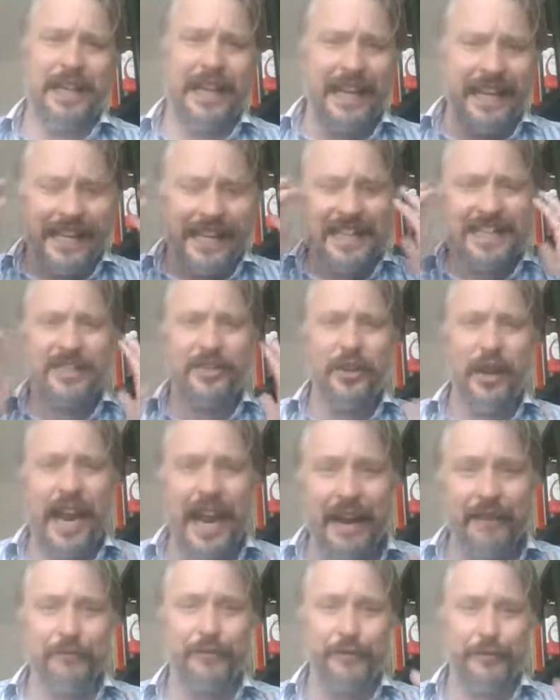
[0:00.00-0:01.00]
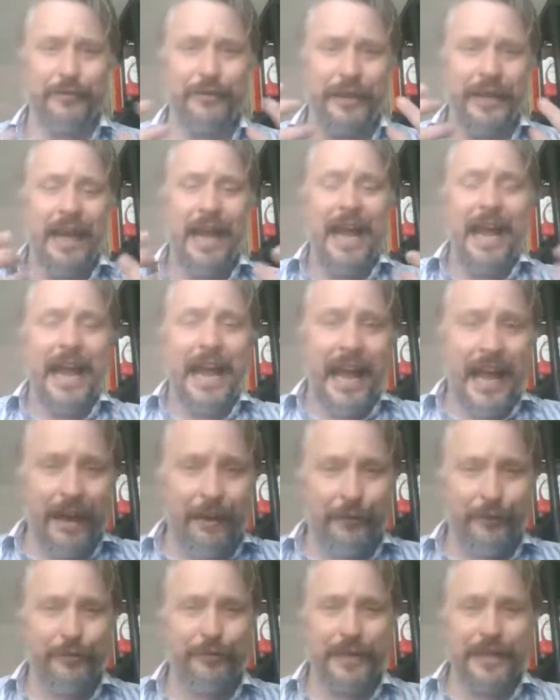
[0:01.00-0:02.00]
It's got
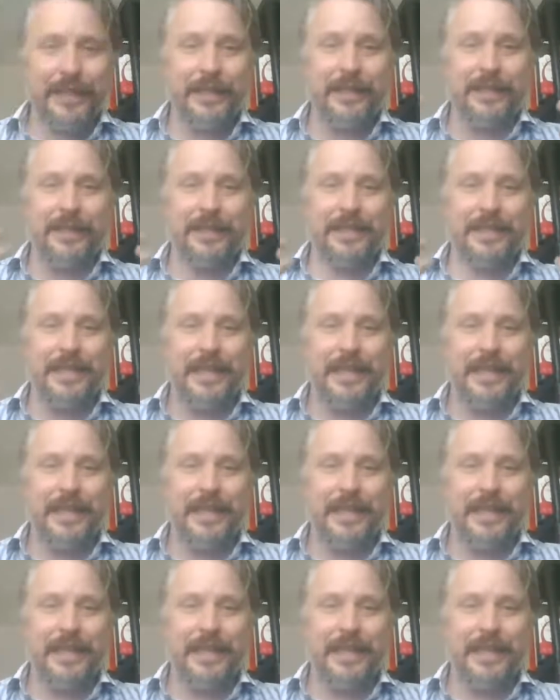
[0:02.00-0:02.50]
everything